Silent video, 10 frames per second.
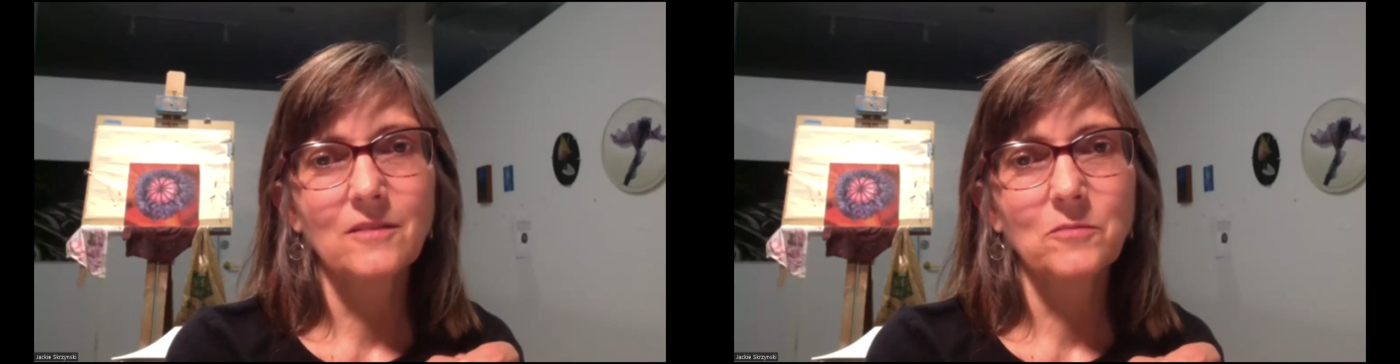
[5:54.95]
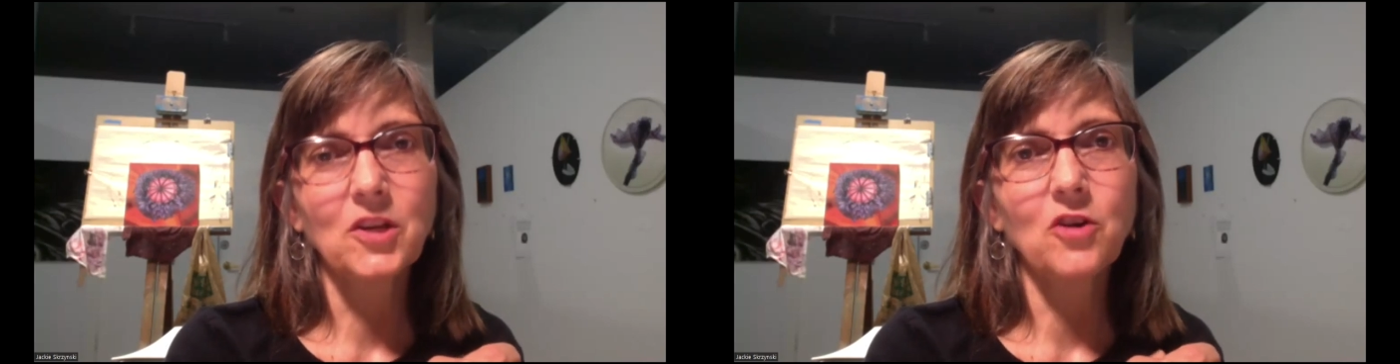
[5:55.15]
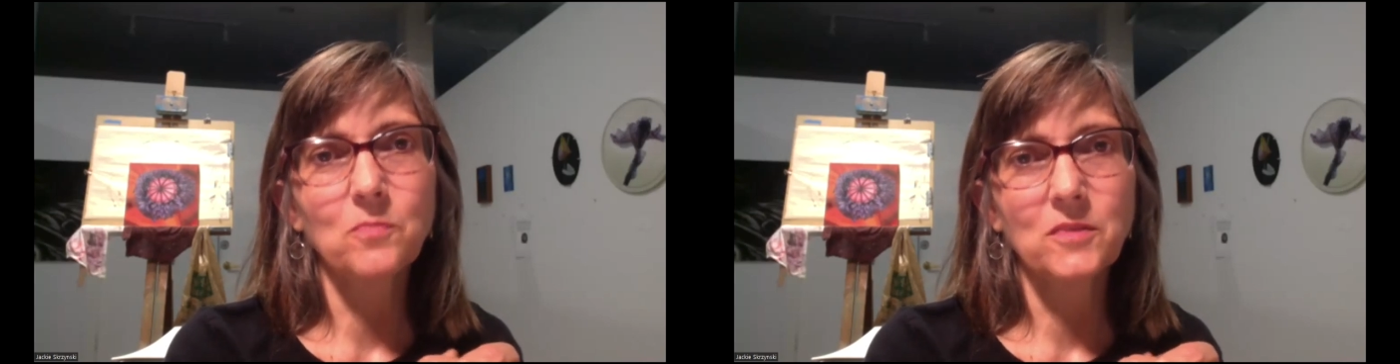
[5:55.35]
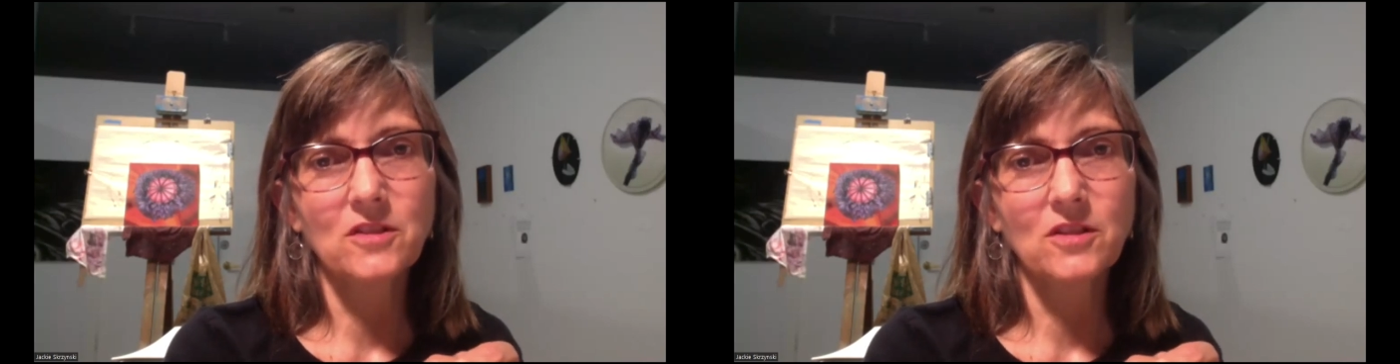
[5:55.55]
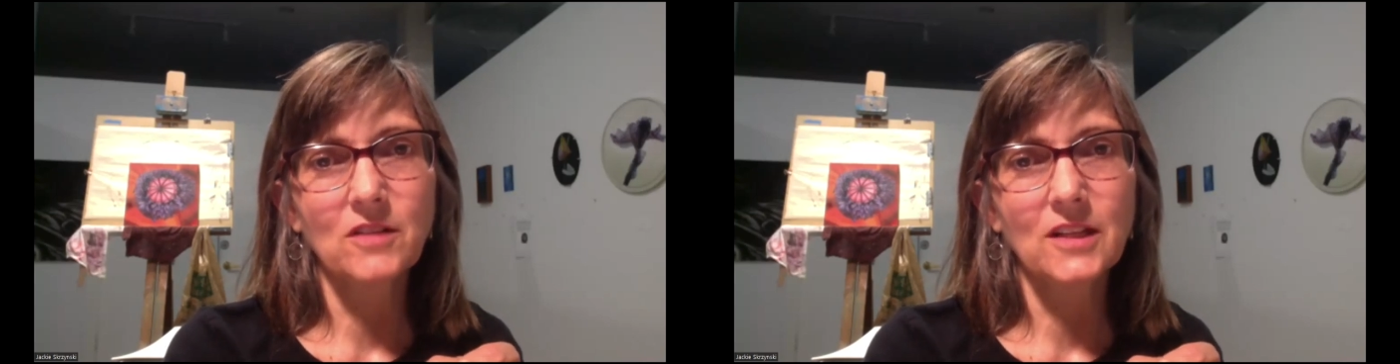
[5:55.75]
Be open
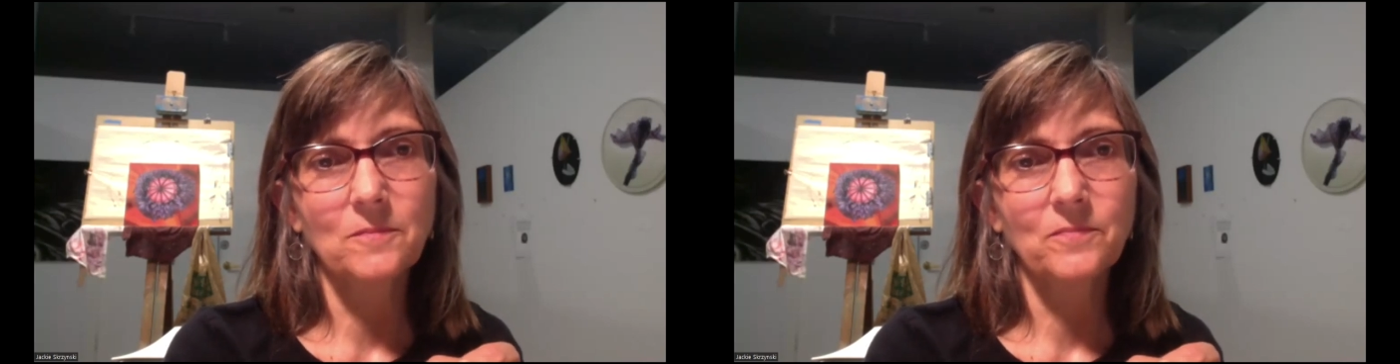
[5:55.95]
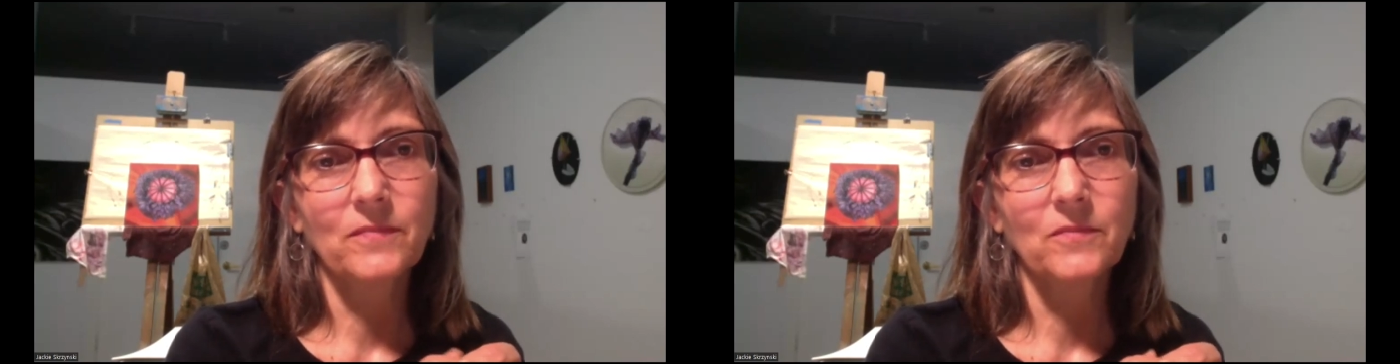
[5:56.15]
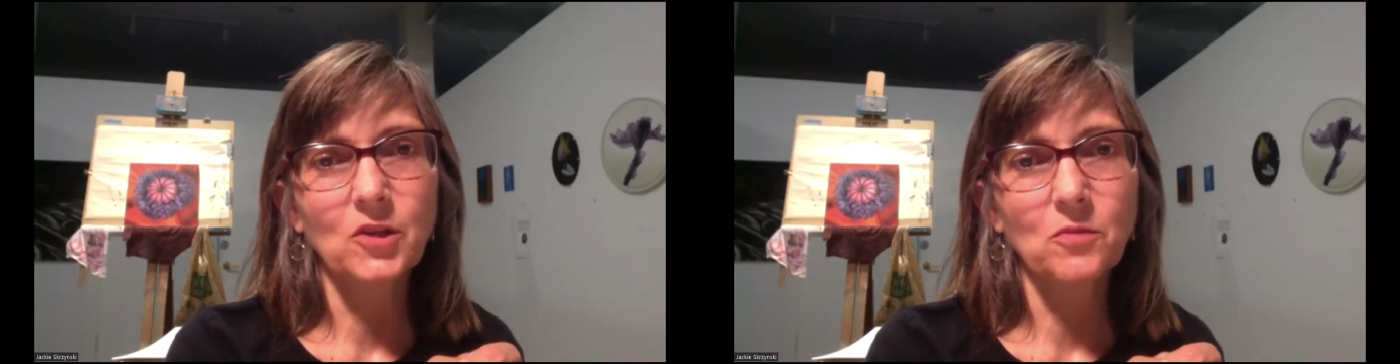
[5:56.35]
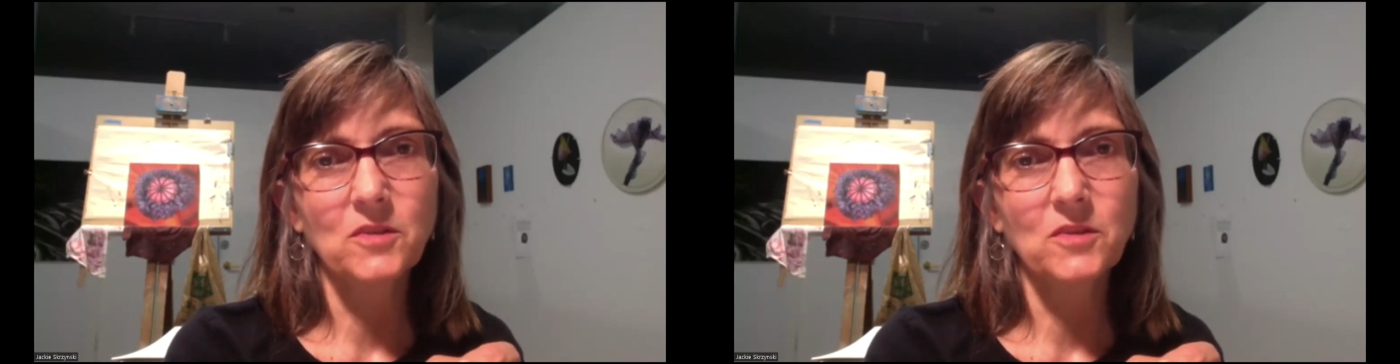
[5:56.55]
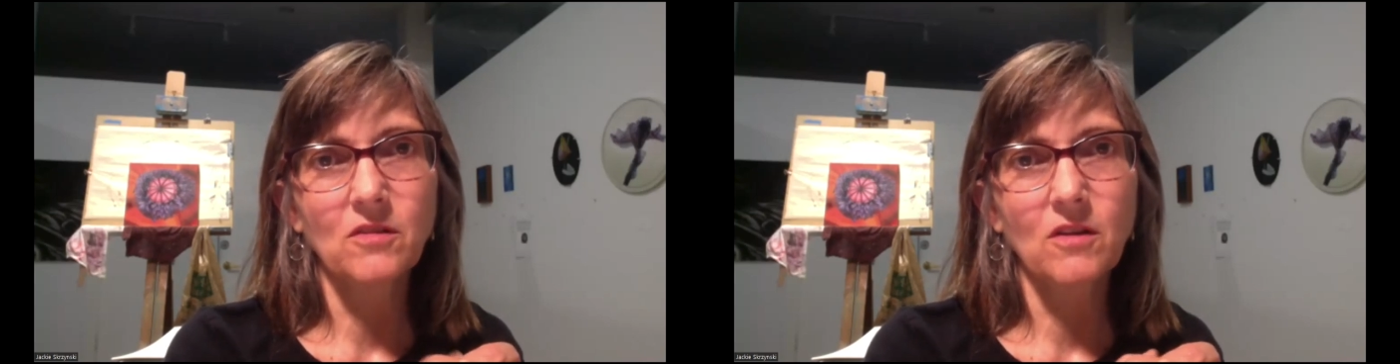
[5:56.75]
to it. Be
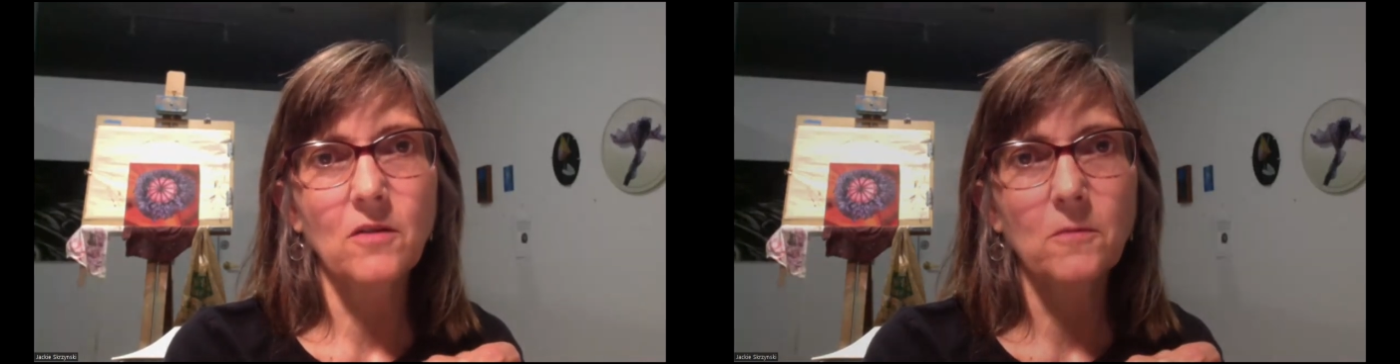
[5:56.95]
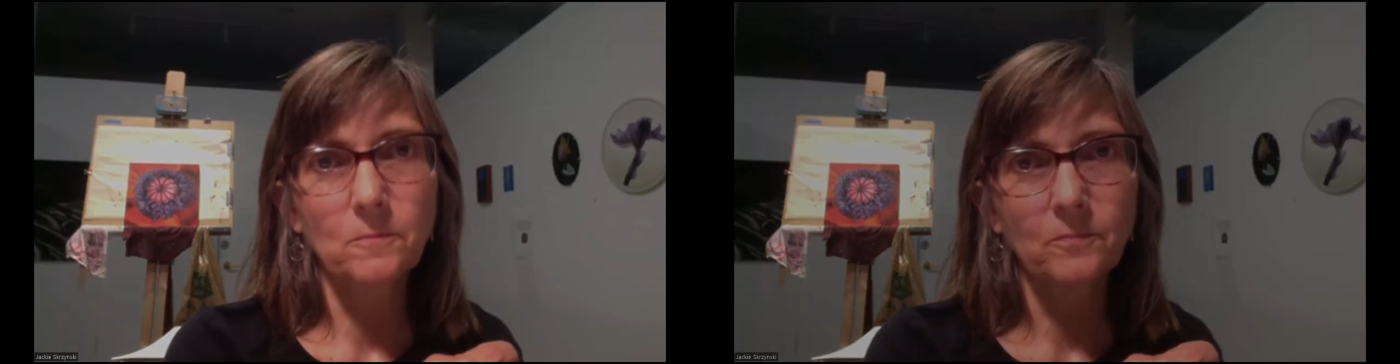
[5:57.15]
open to grow.